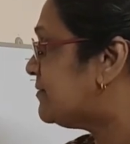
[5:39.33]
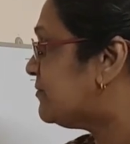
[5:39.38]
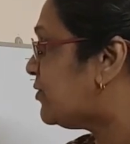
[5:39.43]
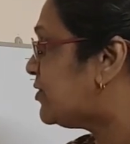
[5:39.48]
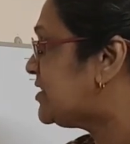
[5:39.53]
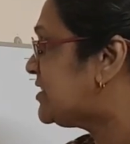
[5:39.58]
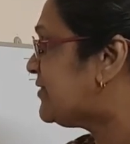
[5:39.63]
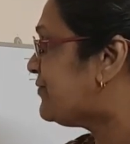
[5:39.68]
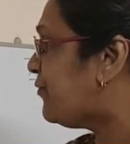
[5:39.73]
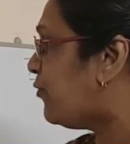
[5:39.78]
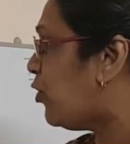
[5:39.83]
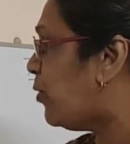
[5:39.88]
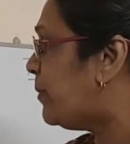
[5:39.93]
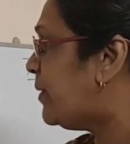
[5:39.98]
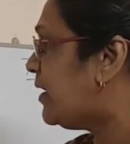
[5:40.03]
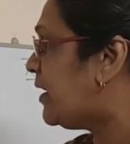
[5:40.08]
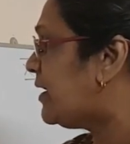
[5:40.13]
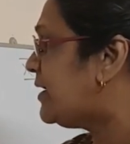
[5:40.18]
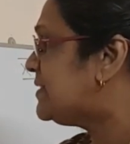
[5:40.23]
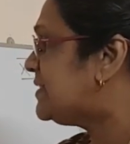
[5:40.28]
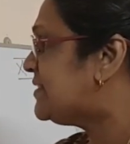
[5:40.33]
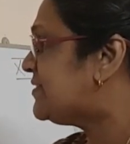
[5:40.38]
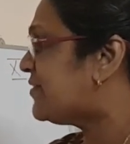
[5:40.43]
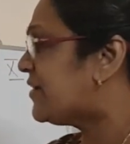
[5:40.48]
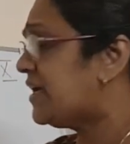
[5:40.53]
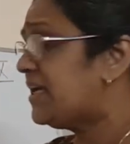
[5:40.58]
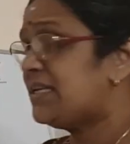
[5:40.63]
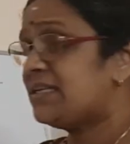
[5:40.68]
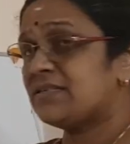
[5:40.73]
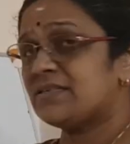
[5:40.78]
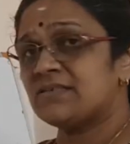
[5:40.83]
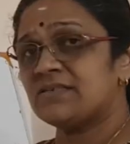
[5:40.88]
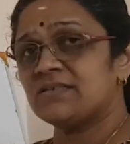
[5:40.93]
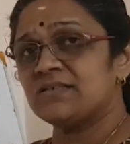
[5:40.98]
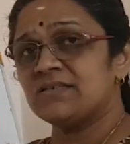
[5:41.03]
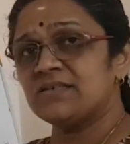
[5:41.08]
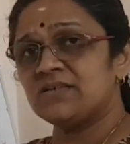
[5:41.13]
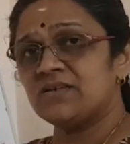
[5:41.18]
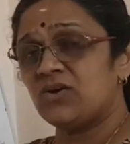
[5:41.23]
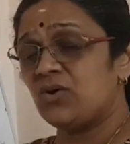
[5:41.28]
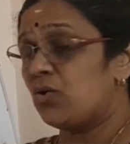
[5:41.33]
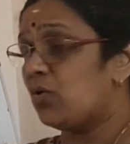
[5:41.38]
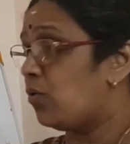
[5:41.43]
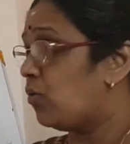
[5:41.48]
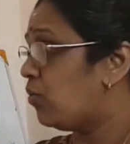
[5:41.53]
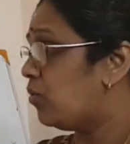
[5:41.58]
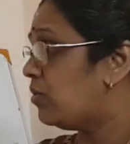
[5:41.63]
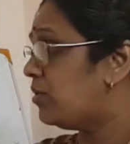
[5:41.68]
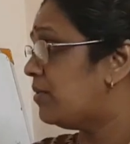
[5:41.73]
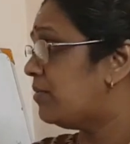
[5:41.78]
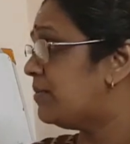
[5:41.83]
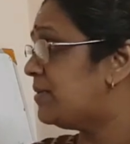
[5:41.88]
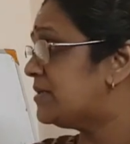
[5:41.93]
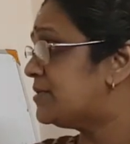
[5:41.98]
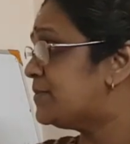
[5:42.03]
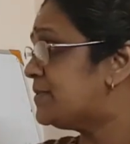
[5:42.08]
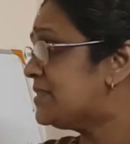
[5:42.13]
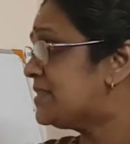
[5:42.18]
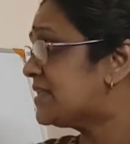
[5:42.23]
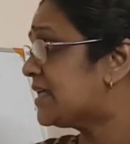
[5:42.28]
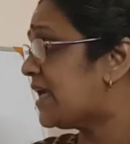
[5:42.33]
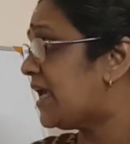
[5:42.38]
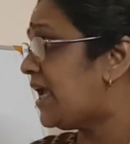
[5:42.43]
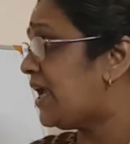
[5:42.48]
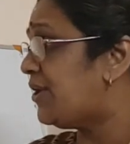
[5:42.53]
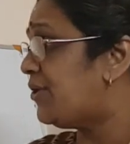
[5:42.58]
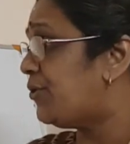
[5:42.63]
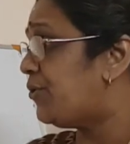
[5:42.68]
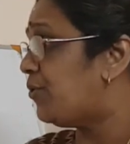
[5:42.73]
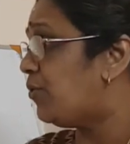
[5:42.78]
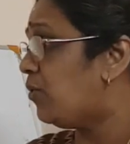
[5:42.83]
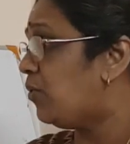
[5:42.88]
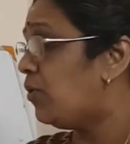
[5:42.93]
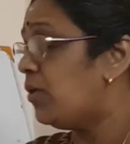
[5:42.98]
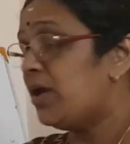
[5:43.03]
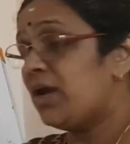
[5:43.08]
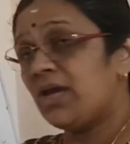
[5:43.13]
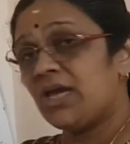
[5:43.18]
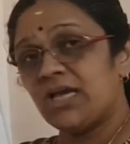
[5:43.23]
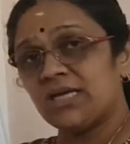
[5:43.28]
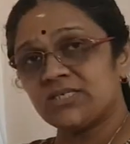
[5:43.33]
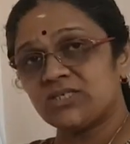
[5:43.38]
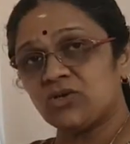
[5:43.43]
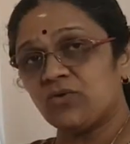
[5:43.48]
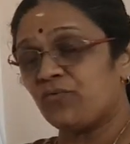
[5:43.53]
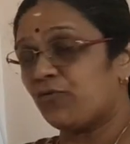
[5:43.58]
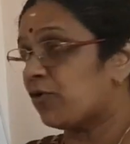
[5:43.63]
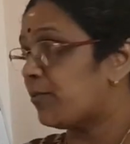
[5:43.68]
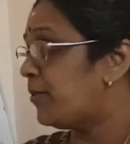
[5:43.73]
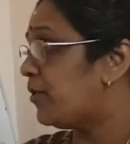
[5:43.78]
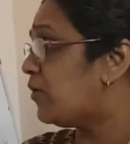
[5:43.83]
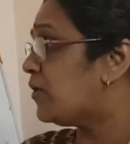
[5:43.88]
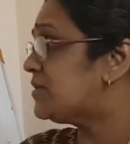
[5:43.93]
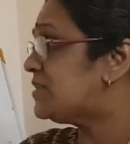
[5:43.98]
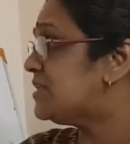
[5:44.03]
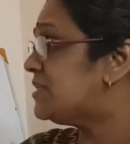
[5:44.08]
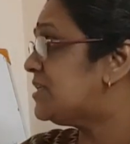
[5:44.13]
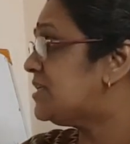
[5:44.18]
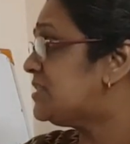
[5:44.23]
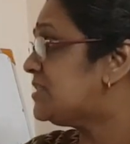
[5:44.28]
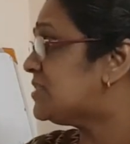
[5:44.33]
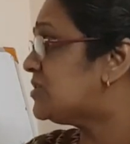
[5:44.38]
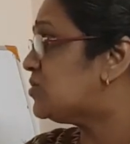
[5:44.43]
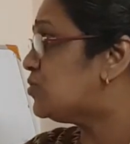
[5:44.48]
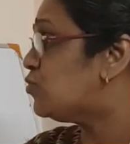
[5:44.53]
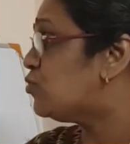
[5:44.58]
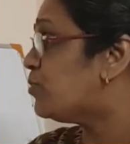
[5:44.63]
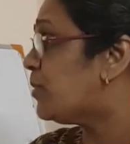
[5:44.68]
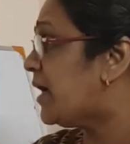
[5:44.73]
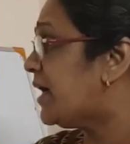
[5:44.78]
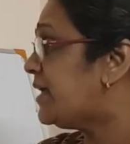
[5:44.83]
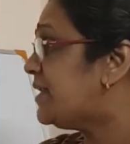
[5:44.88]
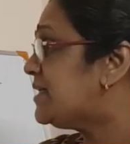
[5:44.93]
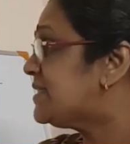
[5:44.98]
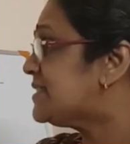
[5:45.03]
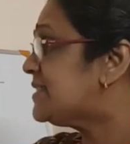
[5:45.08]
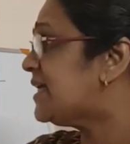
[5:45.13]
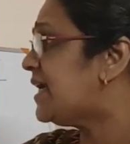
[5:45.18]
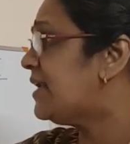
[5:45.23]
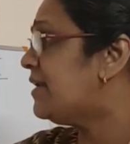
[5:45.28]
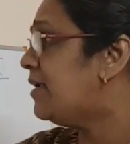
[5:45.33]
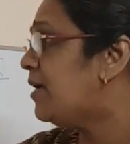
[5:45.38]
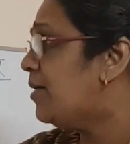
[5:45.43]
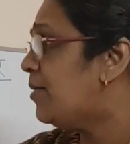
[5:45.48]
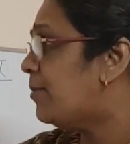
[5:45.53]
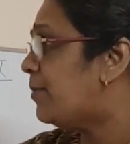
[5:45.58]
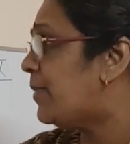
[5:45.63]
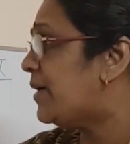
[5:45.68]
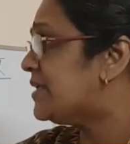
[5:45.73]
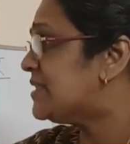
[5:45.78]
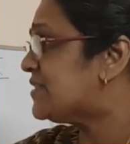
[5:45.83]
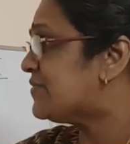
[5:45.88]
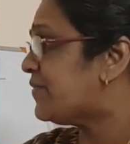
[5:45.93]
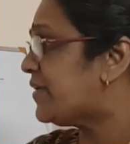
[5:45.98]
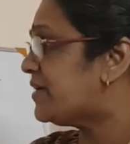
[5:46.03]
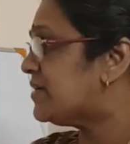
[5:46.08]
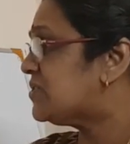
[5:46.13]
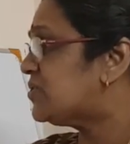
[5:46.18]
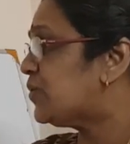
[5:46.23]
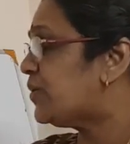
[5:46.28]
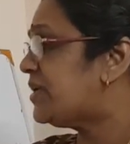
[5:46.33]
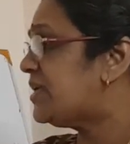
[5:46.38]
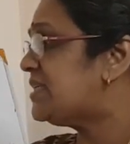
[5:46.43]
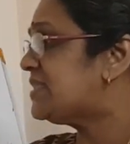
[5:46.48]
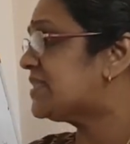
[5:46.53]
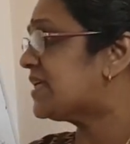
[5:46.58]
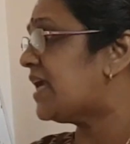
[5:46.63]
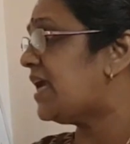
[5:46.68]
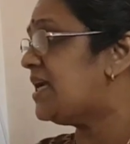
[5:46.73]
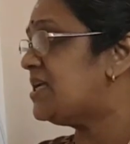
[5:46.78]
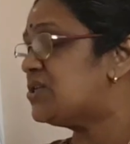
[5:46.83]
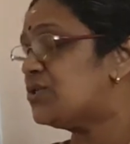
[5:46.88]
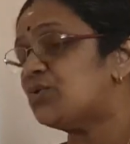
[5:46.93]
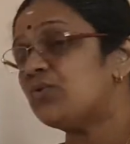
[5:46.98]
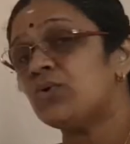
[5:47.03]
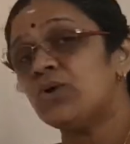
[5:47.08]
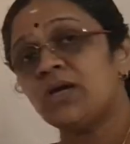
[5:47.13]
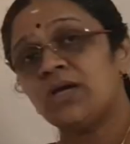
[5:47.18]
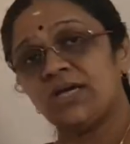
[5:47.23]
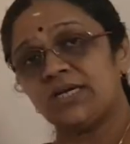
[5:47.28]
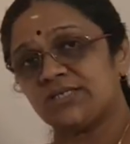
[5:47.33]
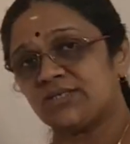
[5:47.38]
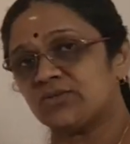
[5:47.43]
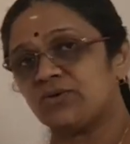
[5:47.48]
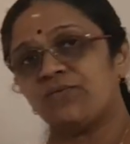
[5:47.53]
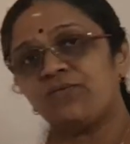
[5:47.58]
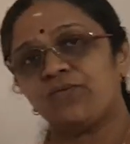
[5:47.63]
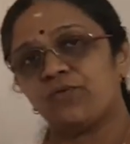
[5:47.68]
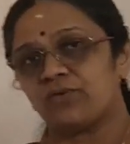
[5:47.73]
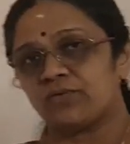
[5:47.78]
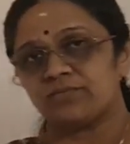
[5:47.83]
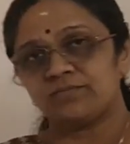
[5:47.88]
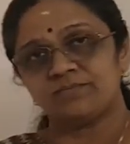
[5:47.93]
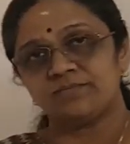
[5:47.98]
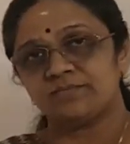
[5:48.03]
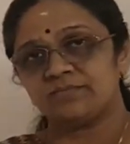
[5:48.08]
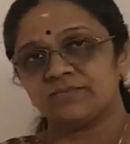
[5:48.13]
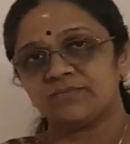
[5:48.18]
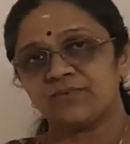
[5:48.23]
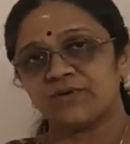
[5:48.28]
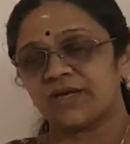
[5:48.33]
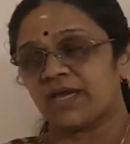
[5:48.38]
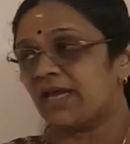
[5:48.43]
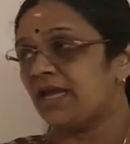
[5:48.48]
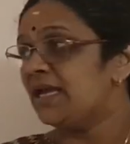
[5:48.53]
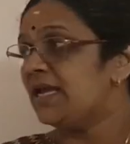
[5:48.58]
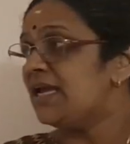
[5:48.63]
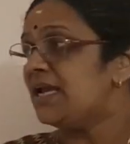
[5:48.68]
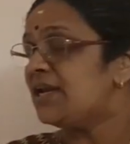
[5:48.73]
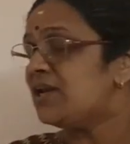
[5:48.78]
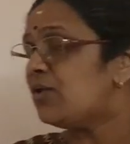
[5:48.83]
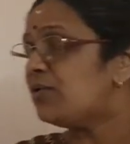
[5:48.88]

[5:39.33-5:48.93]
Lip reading: What is the formula? Is it right? No. It is K2SO4 because it is 2 minus and plus 1. So it is K2SO4. Okay.